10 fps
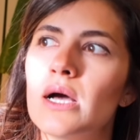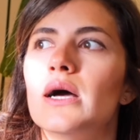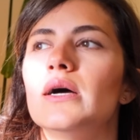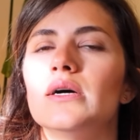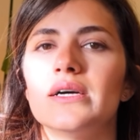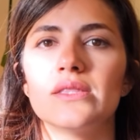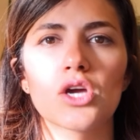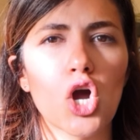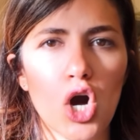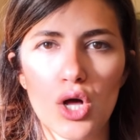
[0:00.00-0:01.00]
And the
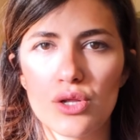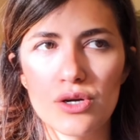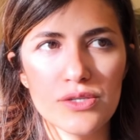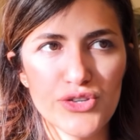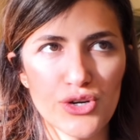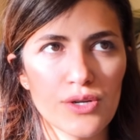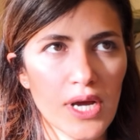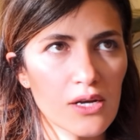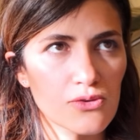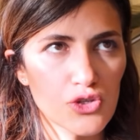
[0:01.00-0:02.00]
color turned
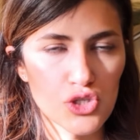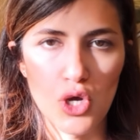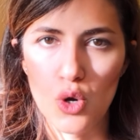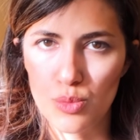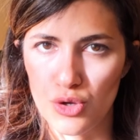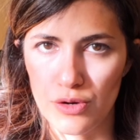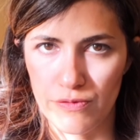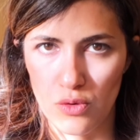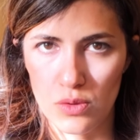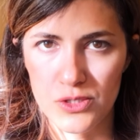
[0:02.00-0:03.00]
out so
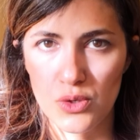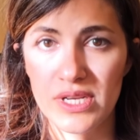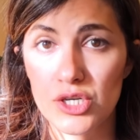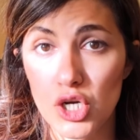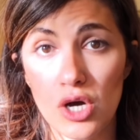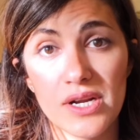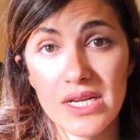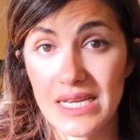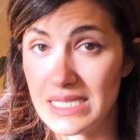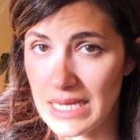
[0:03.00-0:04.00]
beautiful. So they're not an
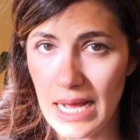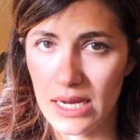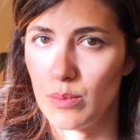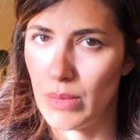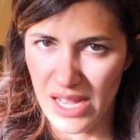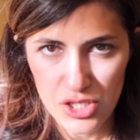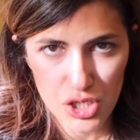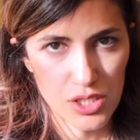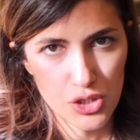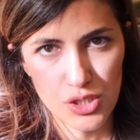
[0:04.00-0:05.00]
exact
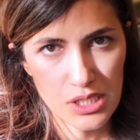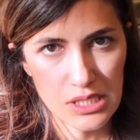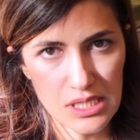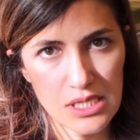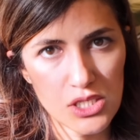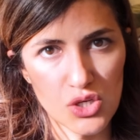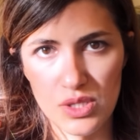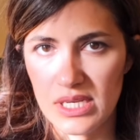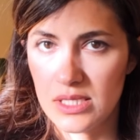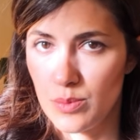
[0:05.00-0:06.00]
match, as you can see. So
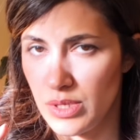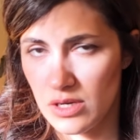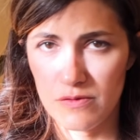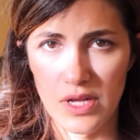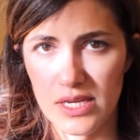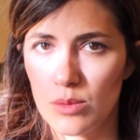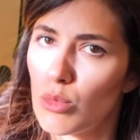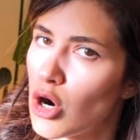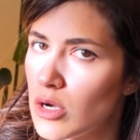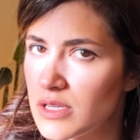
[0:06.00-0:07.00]
there's a bit of like a
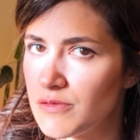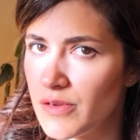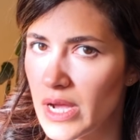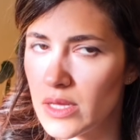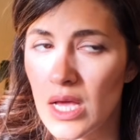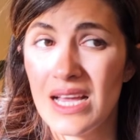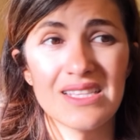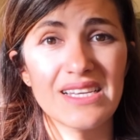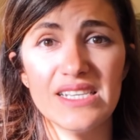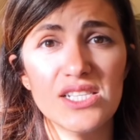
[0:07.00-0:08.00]
mold effect.
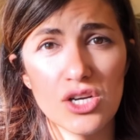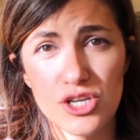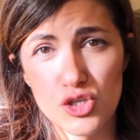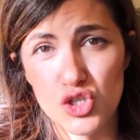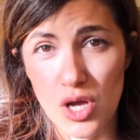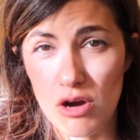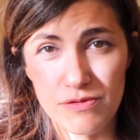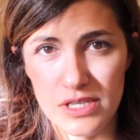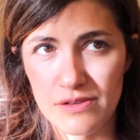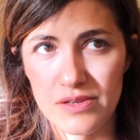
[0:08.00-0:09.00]
The Isager
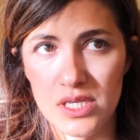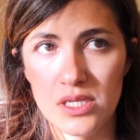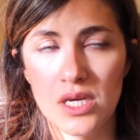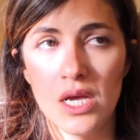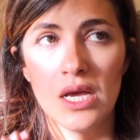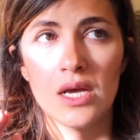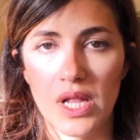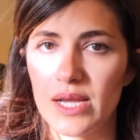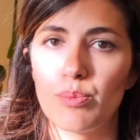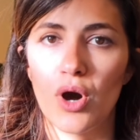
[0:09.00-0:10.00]
Soft, even
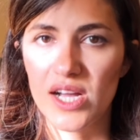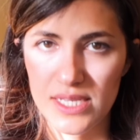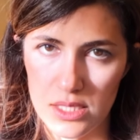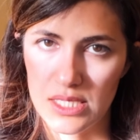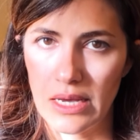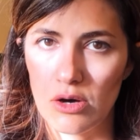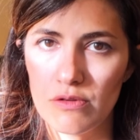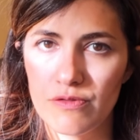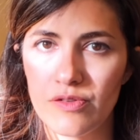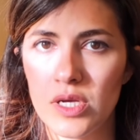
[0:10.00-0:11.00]
like by
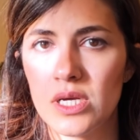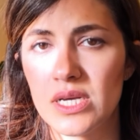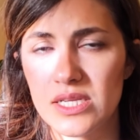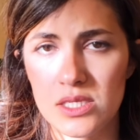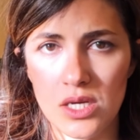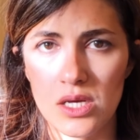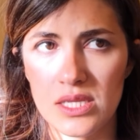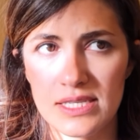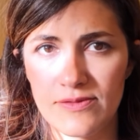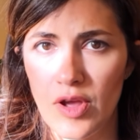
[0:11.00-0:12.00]
itself, it's got
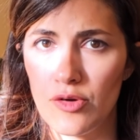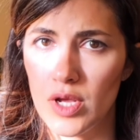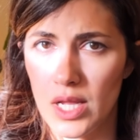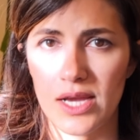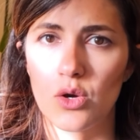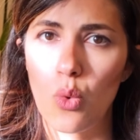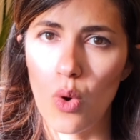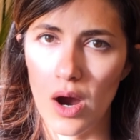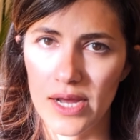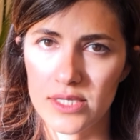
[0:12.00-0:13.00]
this very like
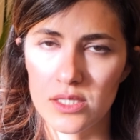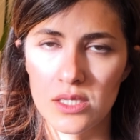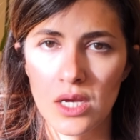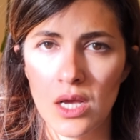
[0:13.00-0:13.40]
white,